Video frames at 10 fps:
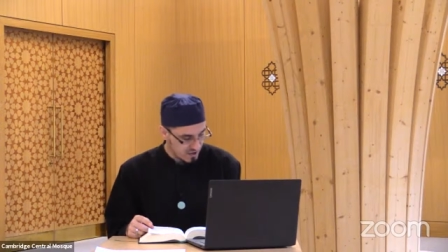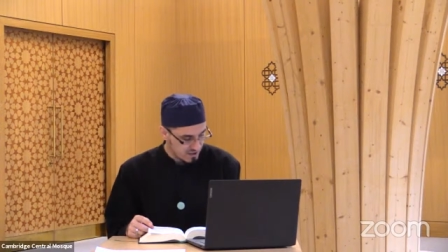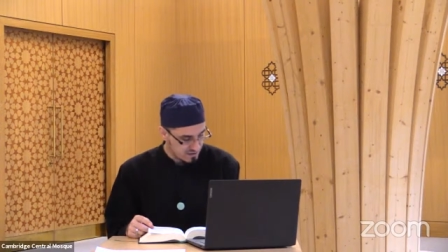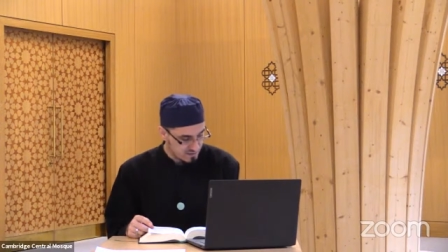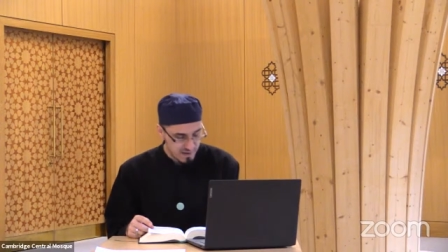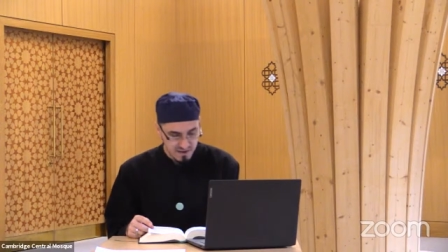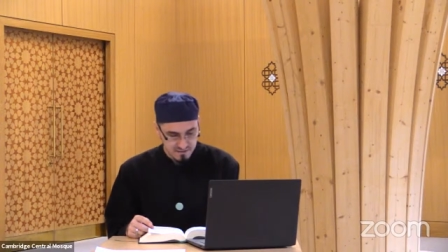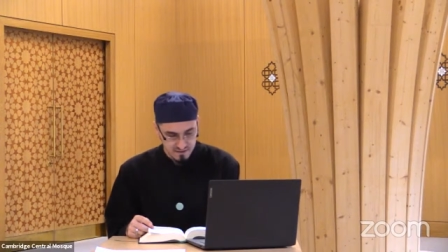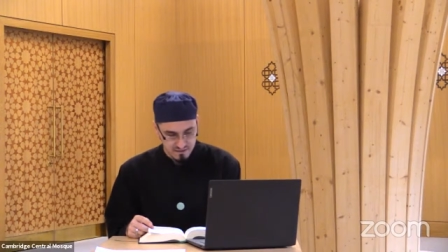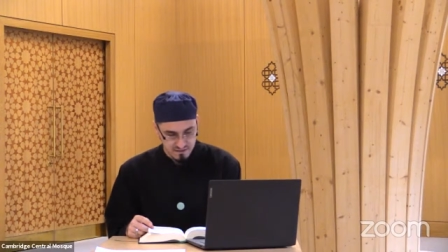a chaste
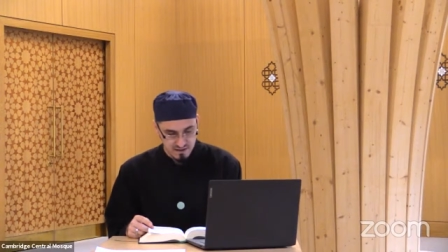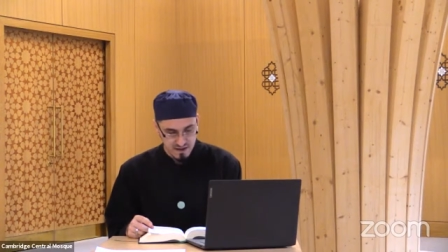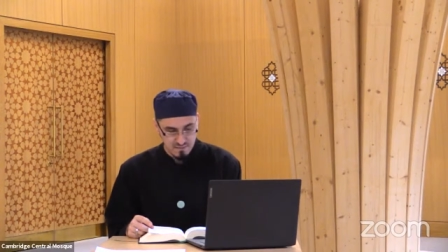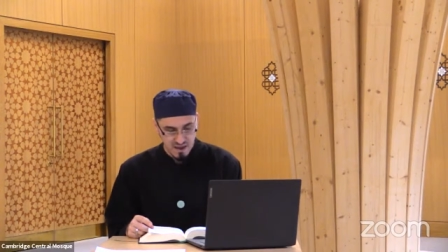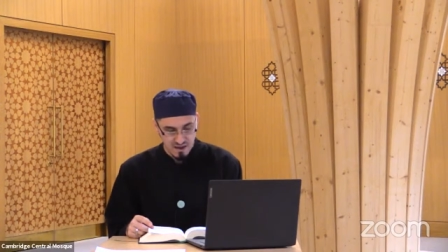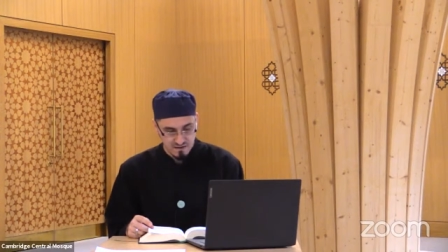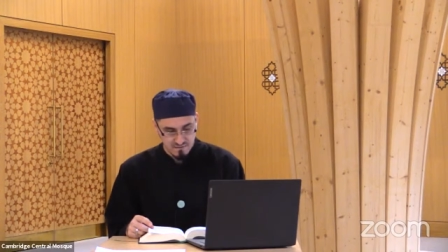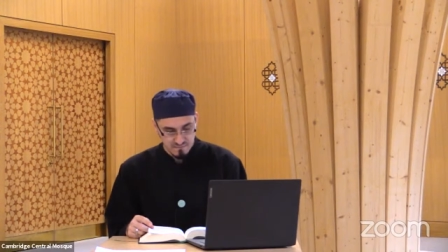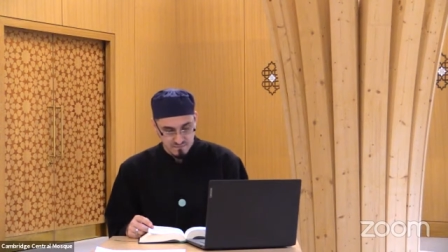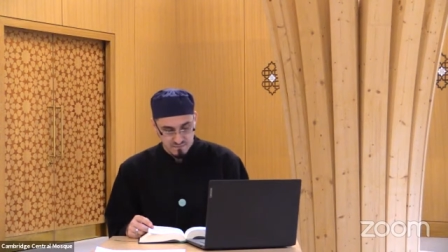person that they made
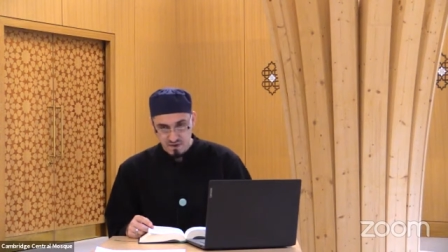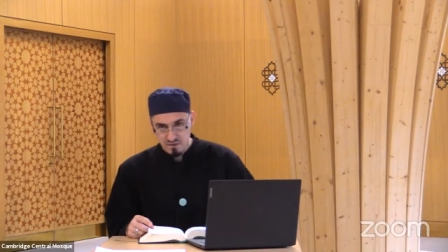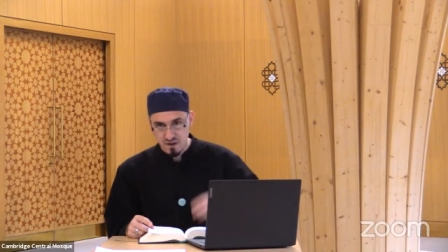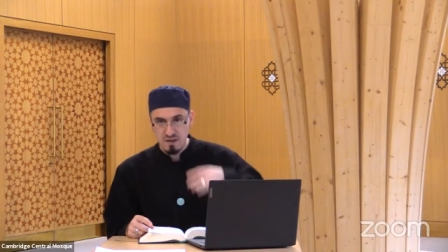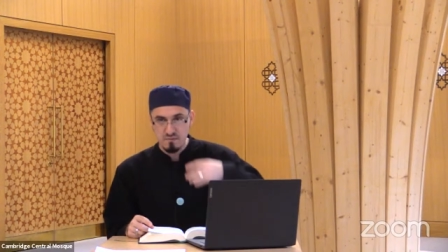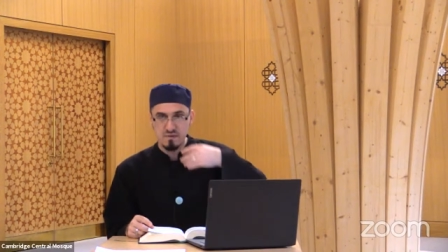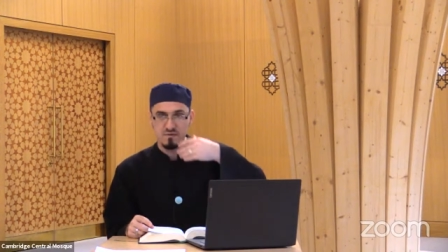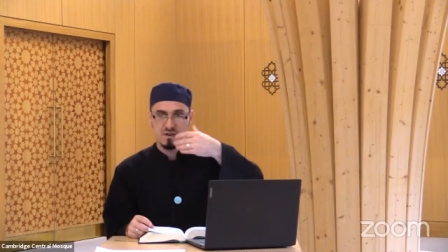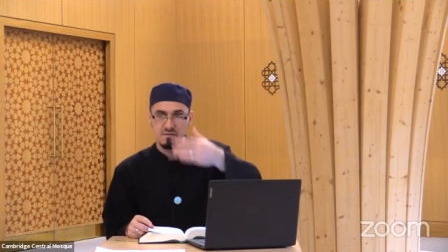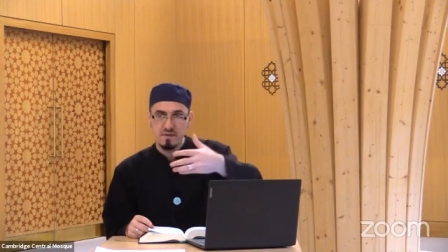so allah will
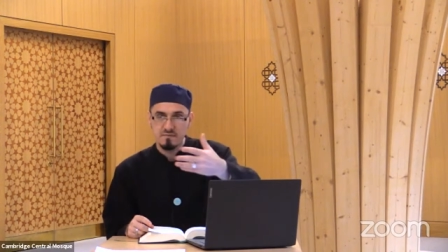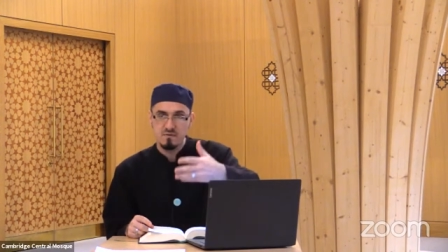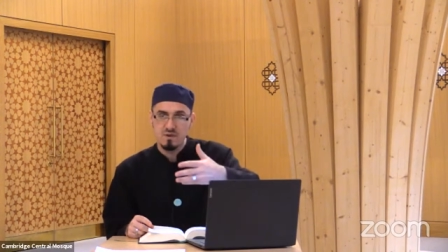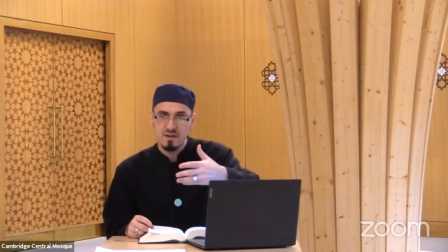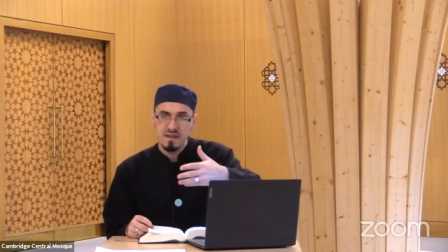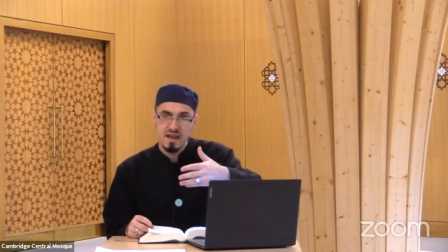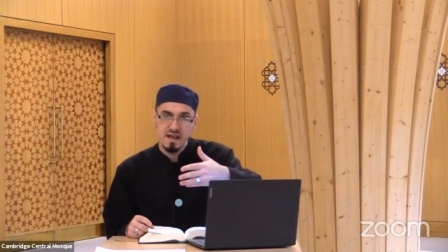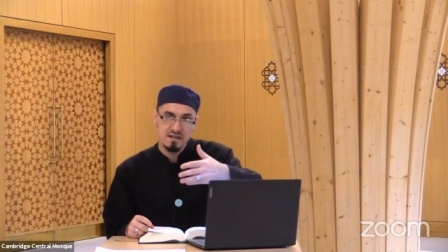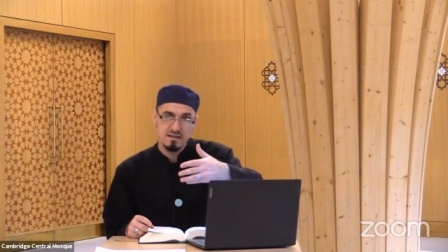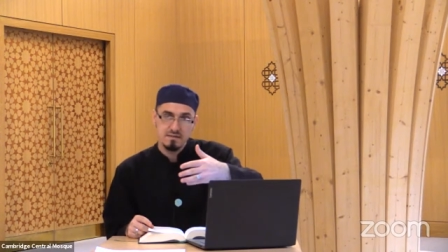forgive them for
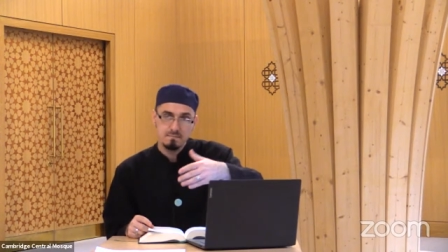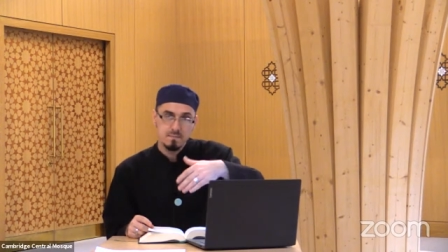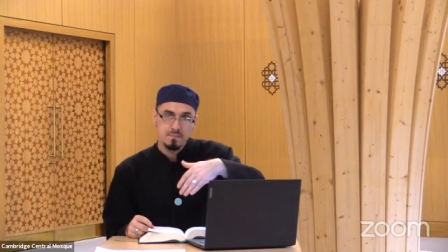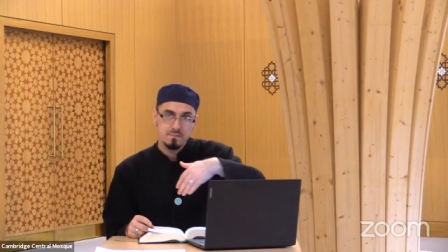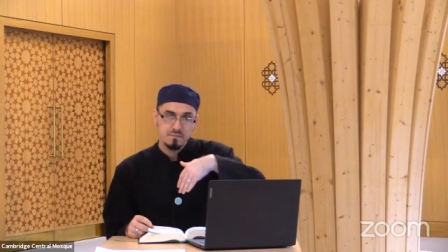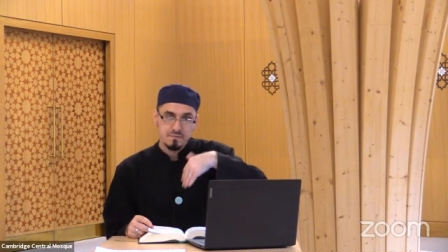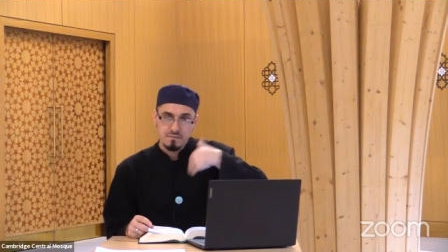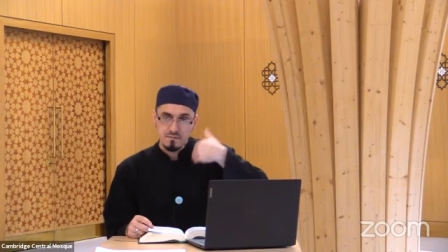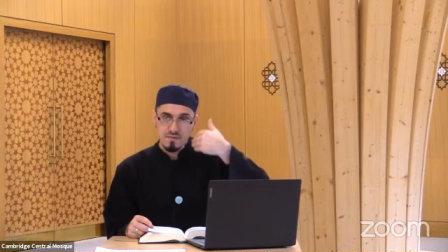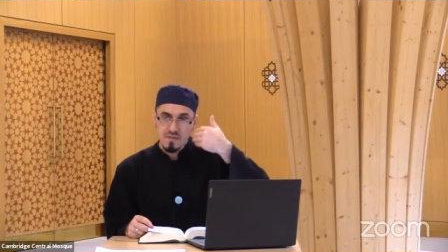that
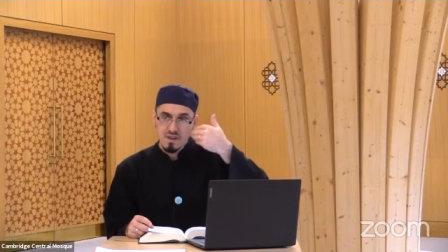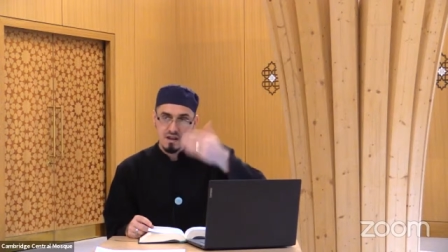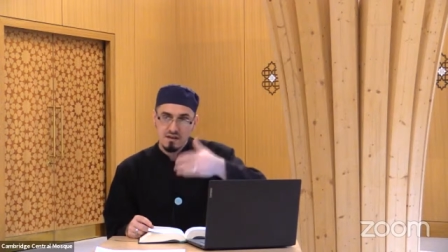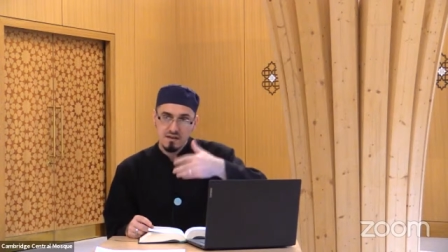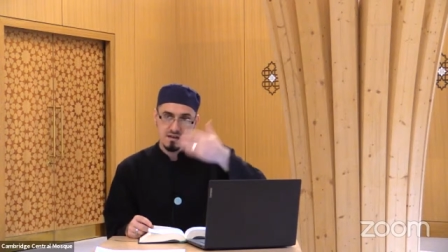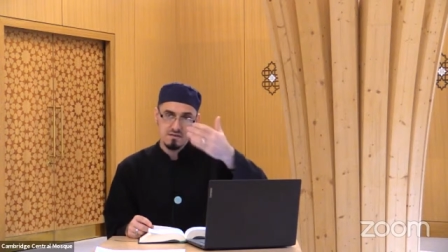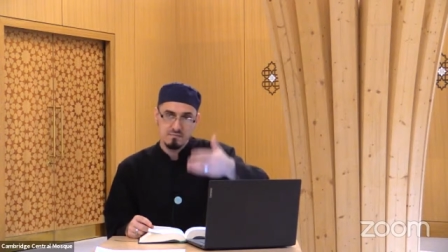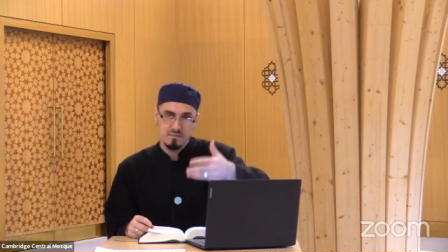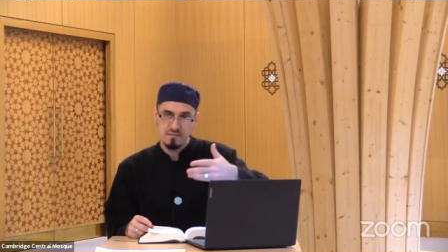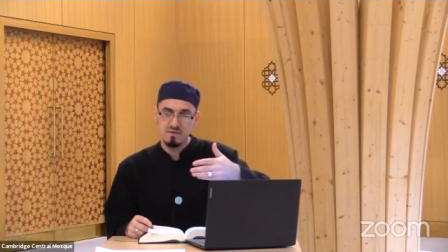and they
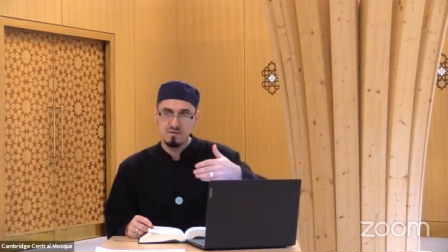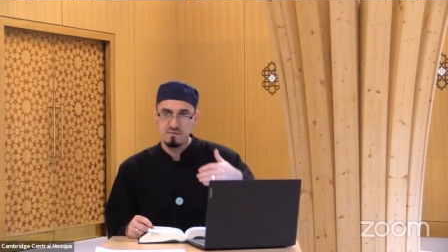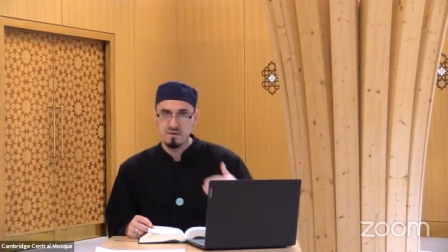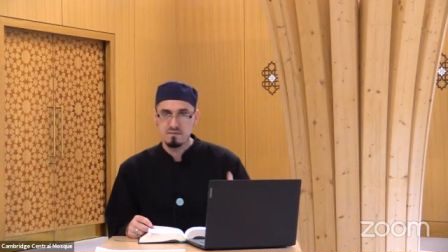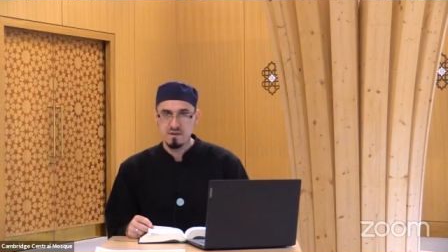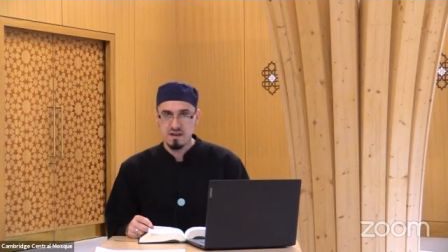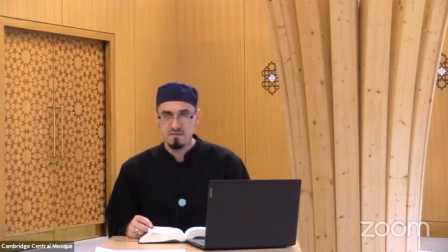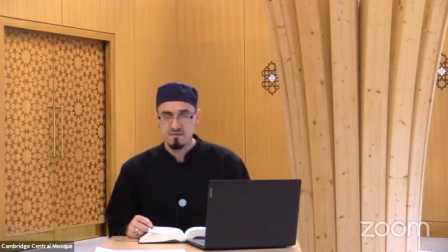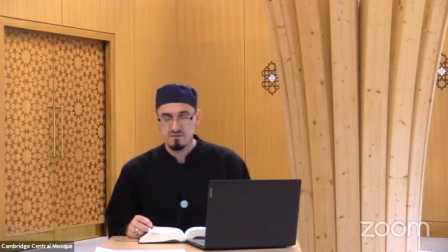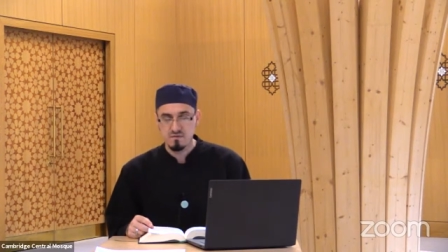you know will
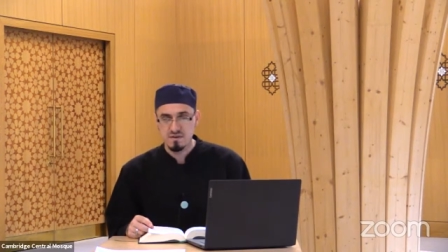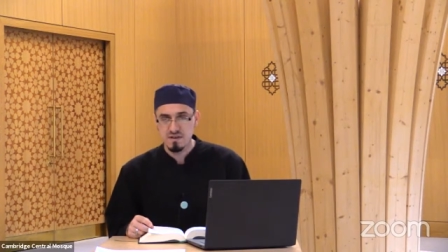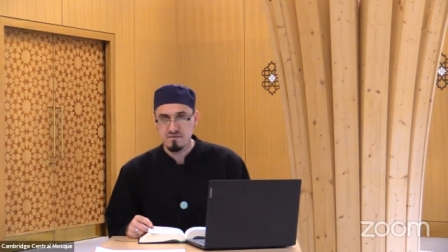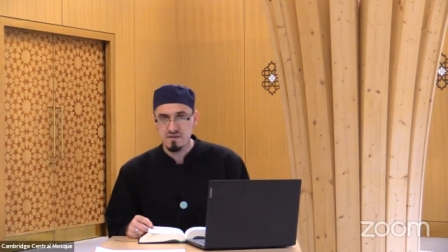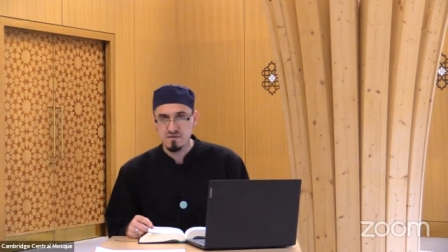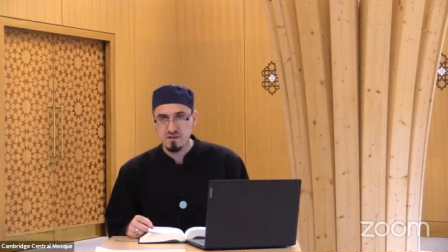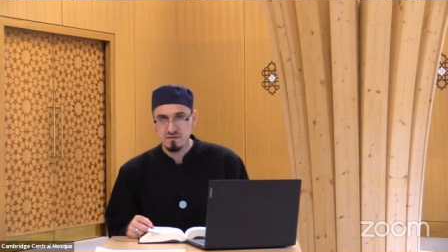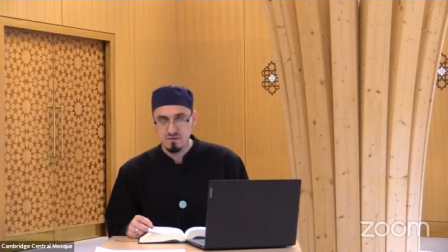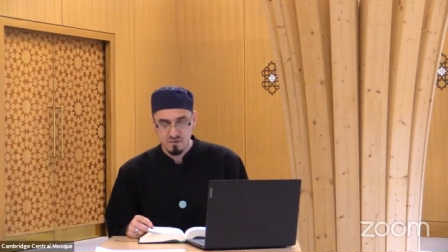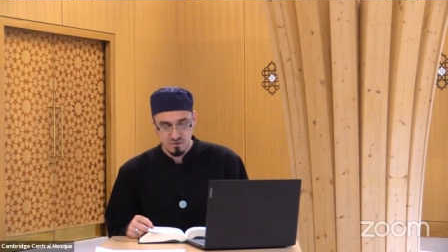have of course every
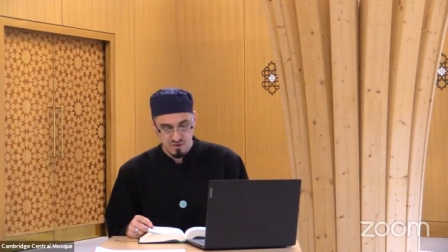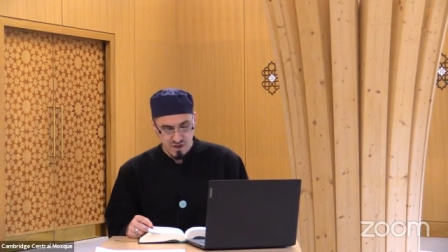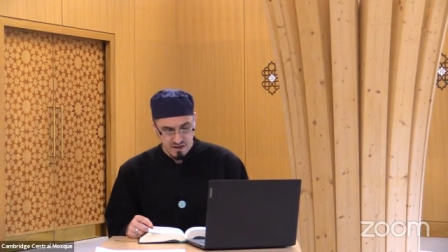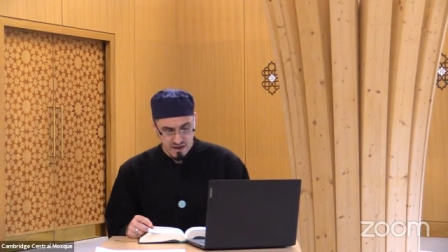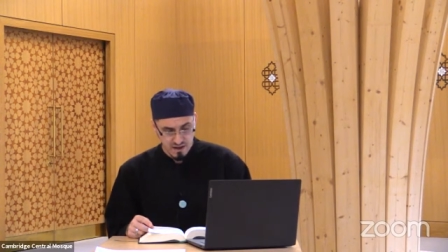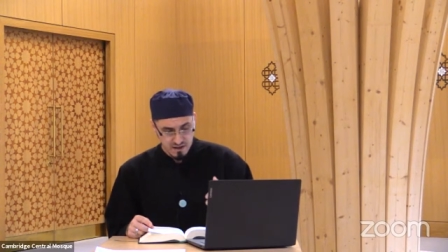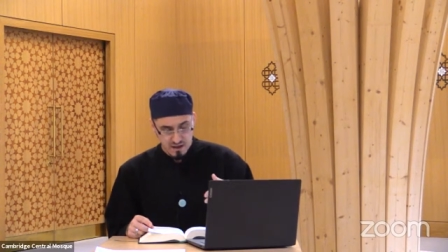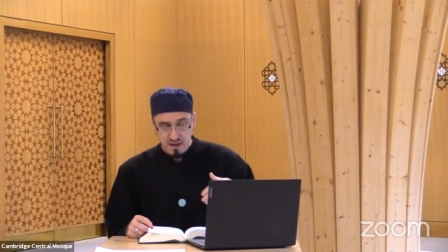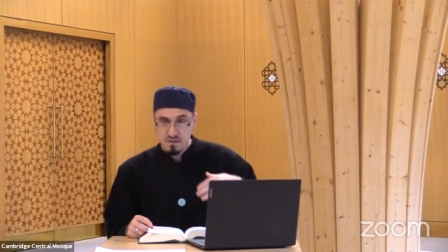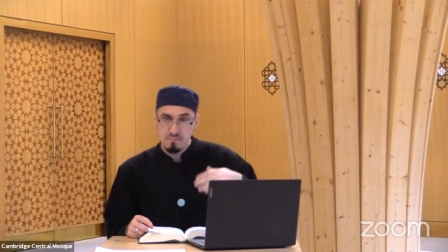chance to go to jannah
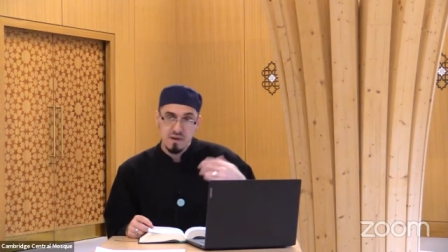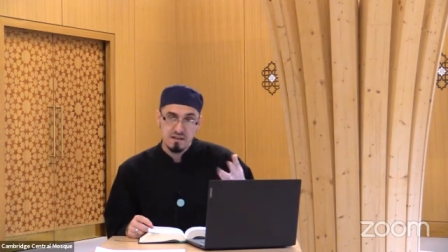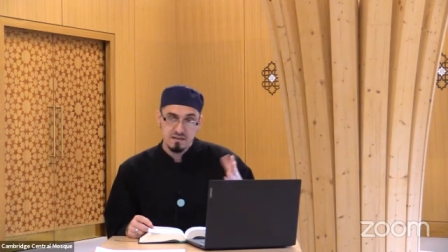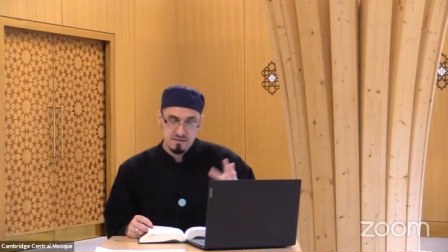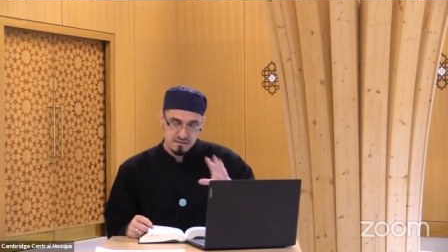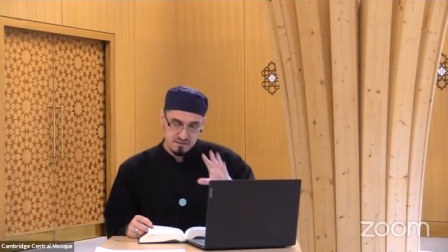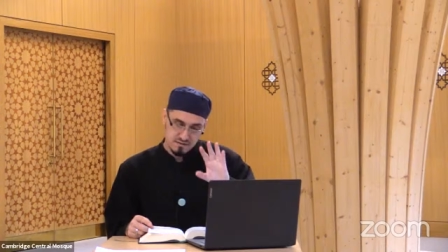but